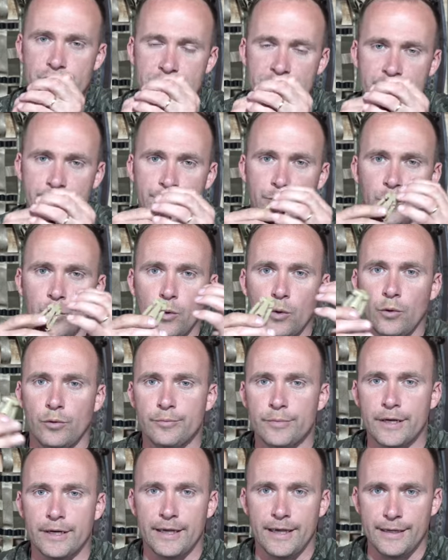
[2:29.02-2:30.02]
example,
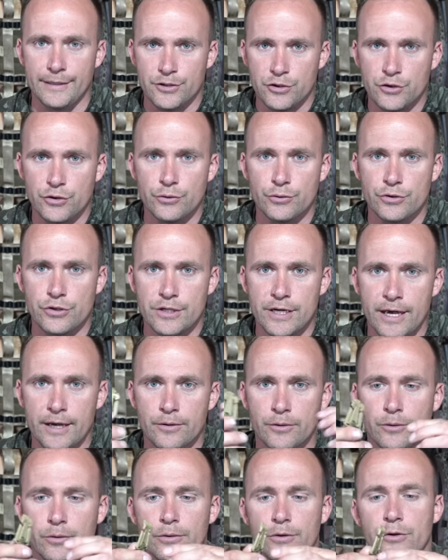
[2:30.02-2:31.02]
on my H2
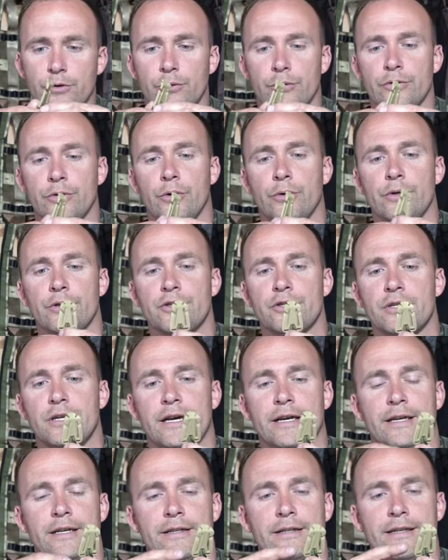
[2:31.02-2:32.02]
saddle, you'll notice
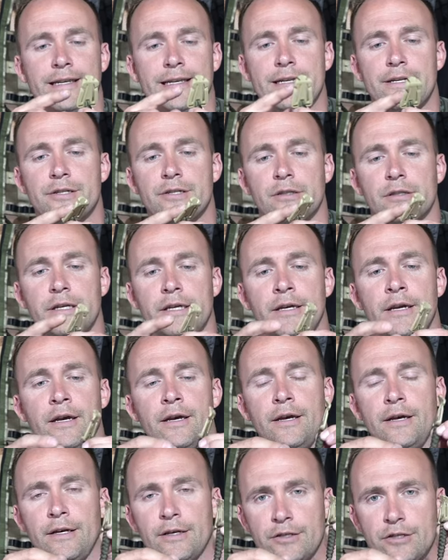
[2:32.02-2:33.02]
I can easily
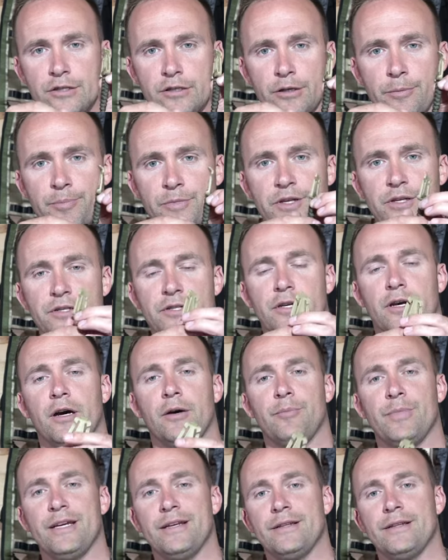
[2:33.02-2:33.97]
slip this up